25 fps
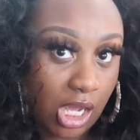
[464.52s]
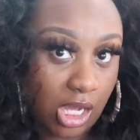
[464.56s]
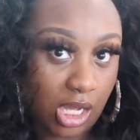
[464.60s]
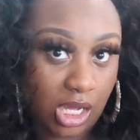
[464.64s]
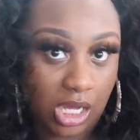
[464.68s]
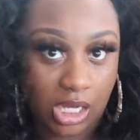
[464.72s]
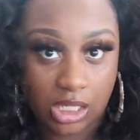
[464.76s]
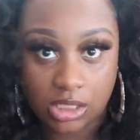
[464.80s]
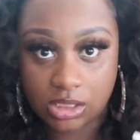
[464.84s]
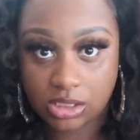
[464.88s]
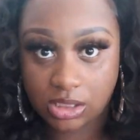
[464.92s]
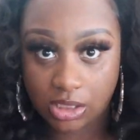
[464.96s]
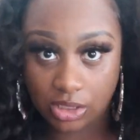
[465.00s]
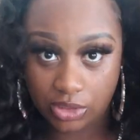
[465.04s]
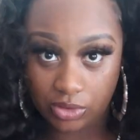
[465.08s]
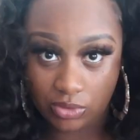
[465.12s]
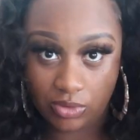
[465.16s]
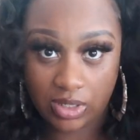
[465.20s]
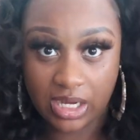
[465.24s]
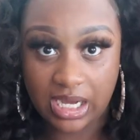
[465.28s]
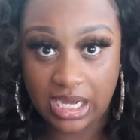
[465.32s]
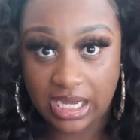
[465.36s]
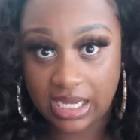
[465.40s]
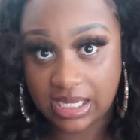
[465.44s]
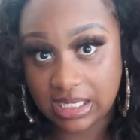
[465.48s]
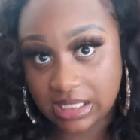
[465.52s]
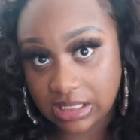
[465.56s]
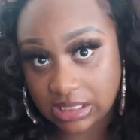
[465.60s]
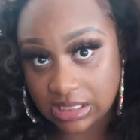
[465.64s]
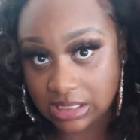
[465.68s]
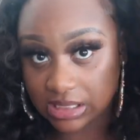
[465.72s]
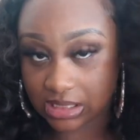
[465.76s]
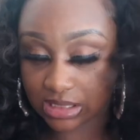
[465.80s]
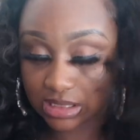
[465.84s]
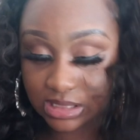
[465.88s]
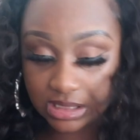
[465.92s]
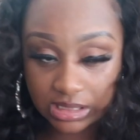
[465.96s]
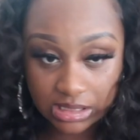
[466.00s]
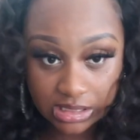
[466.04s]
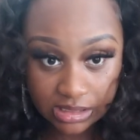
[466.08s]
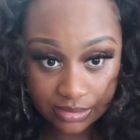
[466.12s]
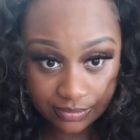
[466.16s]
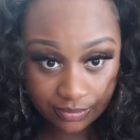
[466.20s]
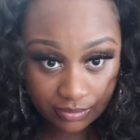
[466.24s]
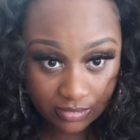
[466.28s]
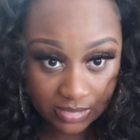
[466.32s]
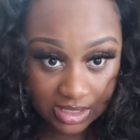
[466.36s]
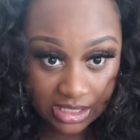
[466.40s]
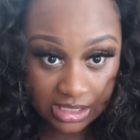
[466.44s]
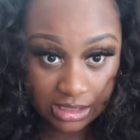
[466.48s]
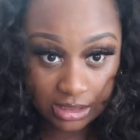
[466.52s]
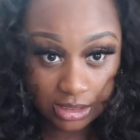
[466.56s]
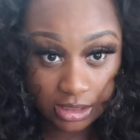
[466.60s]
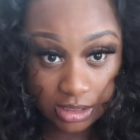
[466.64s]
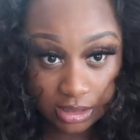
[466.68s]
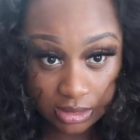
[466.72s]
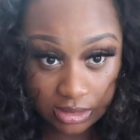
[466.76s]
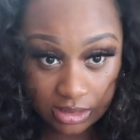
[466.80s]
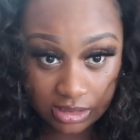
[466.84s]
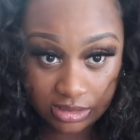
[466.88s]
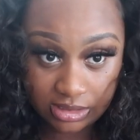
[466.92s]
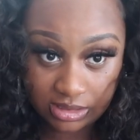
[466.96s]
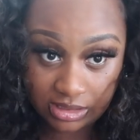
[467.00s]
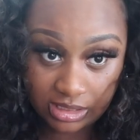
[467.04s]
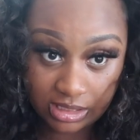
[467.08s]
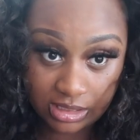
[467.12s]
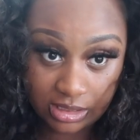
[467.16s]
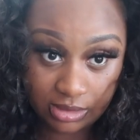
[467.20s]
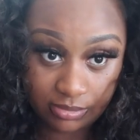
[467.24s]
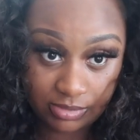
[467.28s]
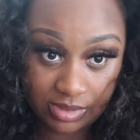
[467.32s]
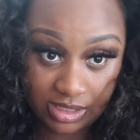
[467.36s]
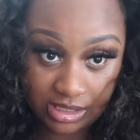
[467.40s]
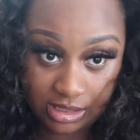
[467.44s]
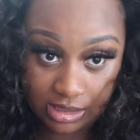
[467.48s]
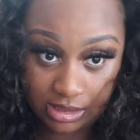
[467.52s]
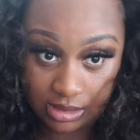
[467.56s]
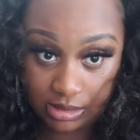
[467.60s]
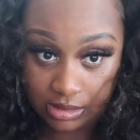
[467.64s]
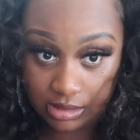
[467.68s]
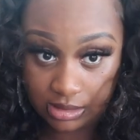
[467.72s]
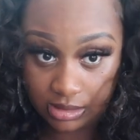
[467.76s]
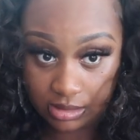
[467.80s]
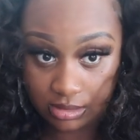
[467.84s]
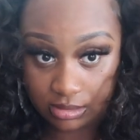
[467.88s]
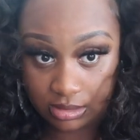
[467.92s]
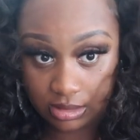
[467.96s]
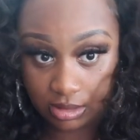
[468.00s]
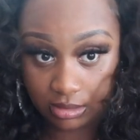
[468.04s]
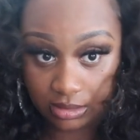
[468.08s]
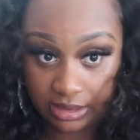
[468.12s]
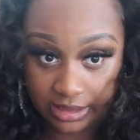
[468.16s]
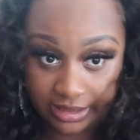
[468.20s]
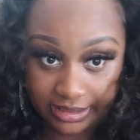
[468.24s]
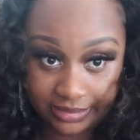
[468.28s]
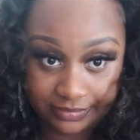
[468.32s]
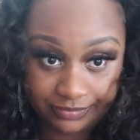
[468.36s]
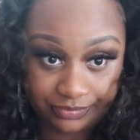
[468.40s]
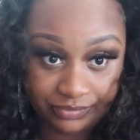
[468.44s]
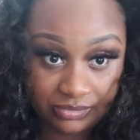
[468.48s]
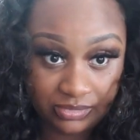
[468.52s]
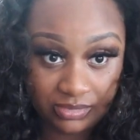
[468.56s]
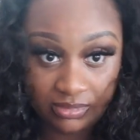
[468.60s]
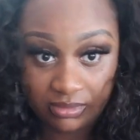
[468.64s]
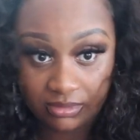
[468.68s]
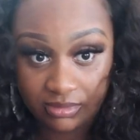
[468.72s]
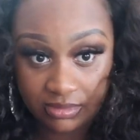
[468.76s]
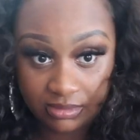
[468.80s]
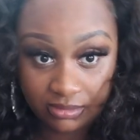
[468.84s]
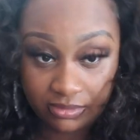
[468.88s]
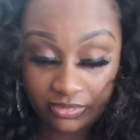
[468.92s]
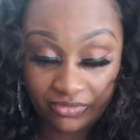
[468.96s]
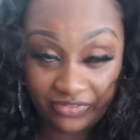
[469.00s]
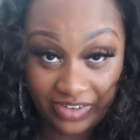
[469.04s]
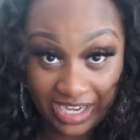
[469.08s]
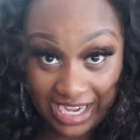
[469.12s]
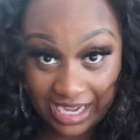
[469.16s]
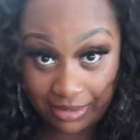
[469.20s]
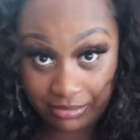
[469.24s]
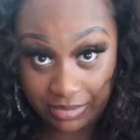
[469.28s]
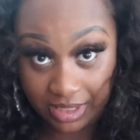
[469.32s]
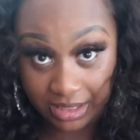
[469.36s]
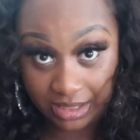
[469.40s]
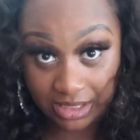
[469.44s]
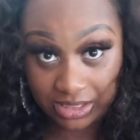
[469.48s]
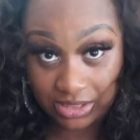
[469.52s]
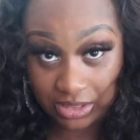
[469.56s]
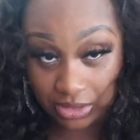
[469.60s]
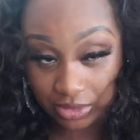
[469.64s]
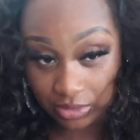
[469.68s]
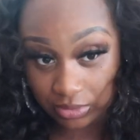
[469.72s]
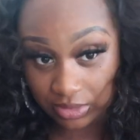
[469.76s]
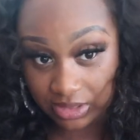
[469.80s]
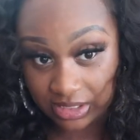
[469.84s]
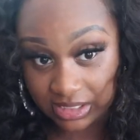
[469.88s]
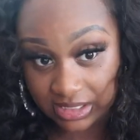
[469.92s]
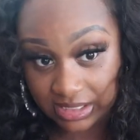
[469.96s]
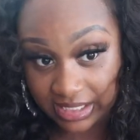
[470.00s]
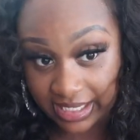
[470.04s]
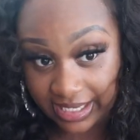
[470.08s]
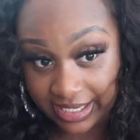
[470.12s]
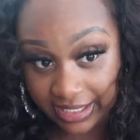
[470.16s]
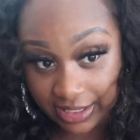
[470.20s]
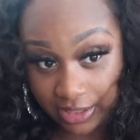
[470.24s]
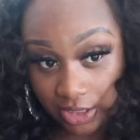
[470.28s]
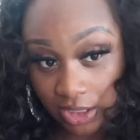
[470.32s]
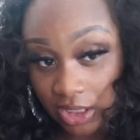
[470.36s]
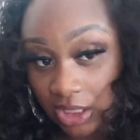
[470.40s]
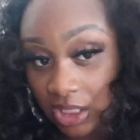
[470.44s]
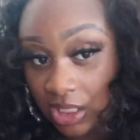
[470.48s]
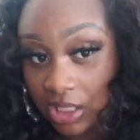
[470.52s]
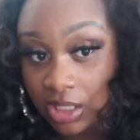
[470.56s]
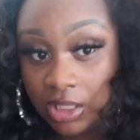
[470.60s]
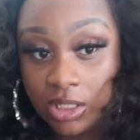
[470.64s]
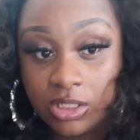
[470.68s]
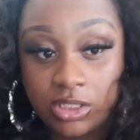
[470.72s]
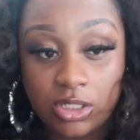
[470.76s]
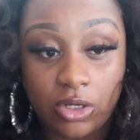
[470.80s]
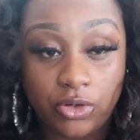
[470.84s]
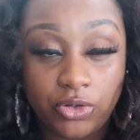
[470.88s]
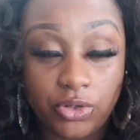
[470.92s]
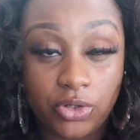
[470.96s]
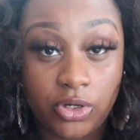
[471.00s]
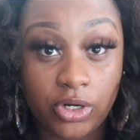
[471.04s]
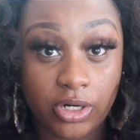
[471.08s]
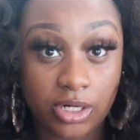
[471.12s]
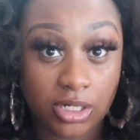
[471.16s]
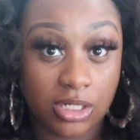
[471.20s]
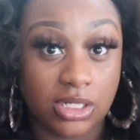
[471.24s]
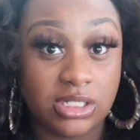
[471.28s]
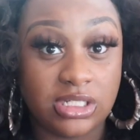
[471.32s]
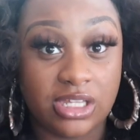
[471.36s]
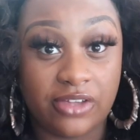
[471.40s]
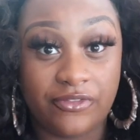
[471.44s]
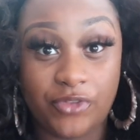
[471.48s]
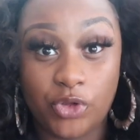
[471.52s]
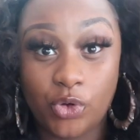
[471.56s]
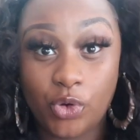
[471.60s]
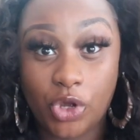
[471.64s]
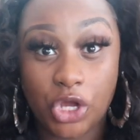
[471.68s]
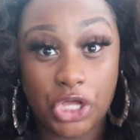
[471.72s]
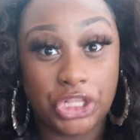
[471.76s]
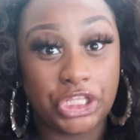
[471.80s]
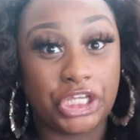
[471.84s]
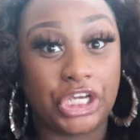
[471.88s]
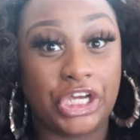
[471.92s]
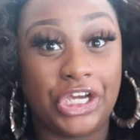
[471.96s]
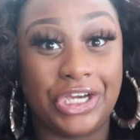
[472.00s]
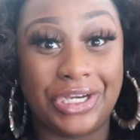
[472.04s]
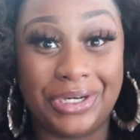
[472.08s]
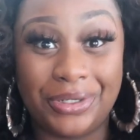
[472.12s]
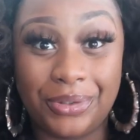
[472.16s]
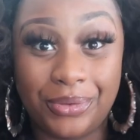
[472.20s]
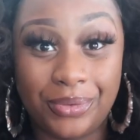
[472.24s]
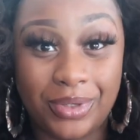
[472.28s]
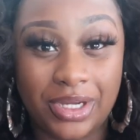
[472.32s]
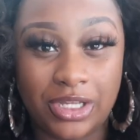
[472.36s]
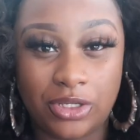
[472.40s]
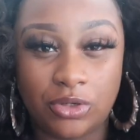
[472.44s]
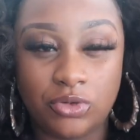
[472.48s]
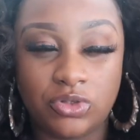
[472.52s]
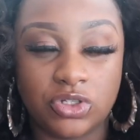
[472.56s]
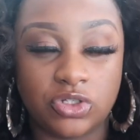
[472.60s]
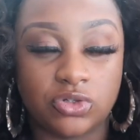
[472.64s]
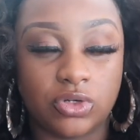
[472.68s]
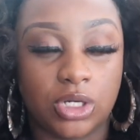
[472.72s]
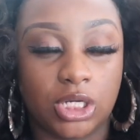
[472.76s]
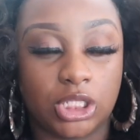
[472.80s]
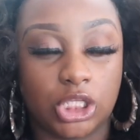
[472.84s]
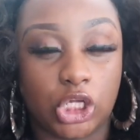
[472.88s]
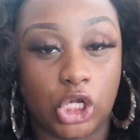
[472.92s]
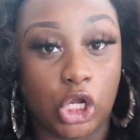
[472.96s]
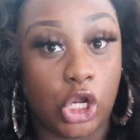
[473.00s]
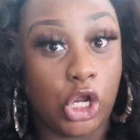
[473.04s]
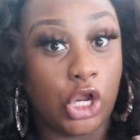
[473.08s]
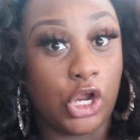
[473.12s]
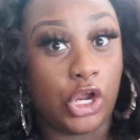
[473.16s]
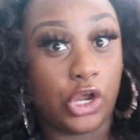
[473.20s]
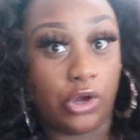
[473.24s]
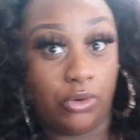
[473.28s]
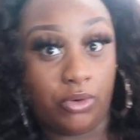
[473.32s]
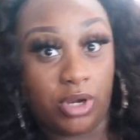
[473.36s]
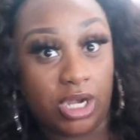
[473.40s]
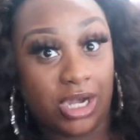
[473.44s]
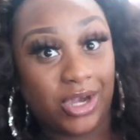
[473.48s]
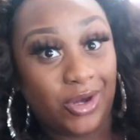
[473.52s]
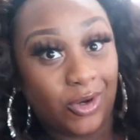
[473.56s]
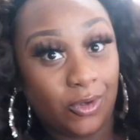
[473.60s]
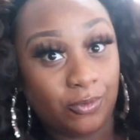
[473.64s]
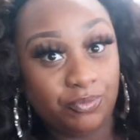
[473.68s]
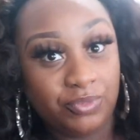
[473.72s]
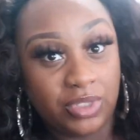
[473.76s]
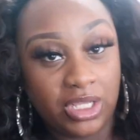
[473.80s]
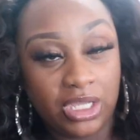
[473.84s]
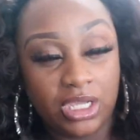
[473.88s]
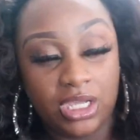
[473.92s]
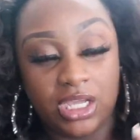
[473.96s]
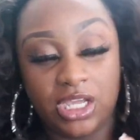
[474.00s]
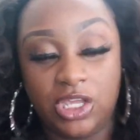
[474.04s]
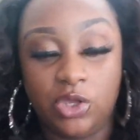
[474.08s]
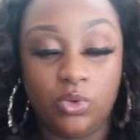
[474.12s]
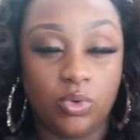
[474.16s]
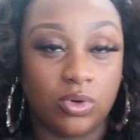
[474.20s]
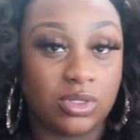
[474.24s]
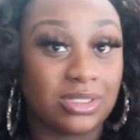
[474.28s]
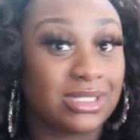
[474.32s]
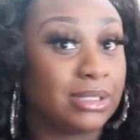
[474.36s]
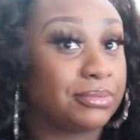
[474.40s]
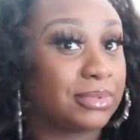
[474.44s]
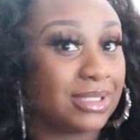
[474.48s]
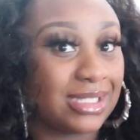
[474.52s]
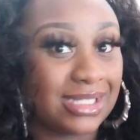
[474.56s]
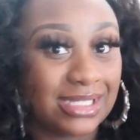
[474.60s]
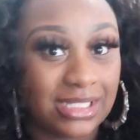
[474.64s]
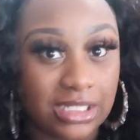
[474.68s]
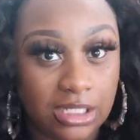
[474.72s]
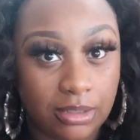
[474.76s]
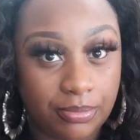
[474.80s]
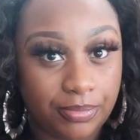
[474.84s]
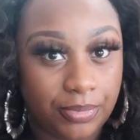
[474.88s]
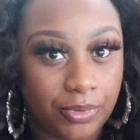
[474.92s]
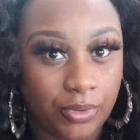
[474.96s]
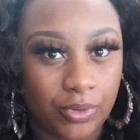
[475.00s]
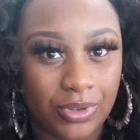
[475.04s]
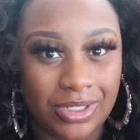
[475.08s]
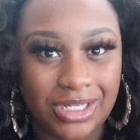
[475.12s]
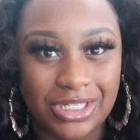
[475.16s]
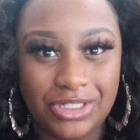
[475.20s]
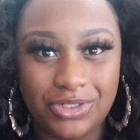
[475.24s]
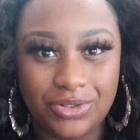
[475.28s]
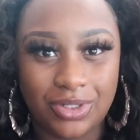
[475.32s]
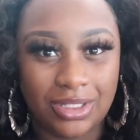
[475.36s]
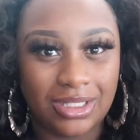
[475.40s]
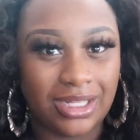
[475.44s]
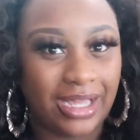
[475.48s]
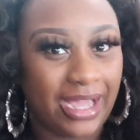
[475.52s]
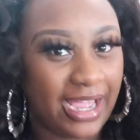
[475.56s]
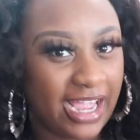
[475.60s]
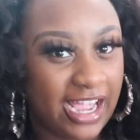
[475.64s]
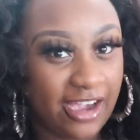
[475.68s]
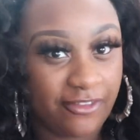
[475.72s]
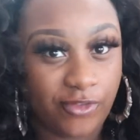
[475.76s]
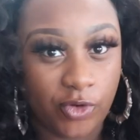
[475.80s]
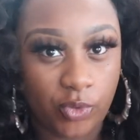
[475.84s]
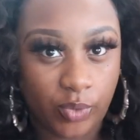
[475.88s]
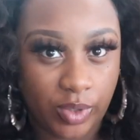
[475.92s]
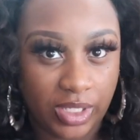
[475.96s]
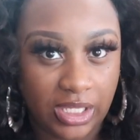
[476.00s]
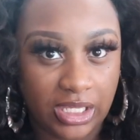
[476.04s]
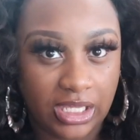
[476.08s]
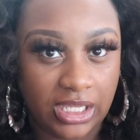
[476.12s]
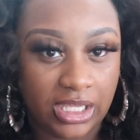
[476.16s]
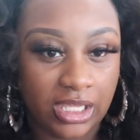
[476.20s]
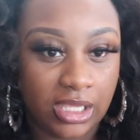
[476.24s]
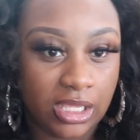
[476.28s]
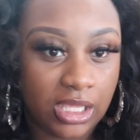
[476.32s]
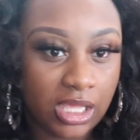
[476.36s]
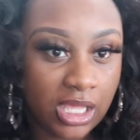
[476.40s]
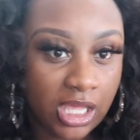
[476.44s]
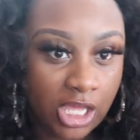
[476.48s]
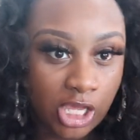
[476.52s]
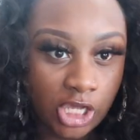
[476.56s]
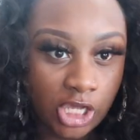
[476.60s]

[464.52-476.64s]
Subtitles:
Also, you guys, it literally took me, no lie, 5 minutes to do this style. So you girls, if you're on the go and you just trying to go and you want something simple, get your little half a wig,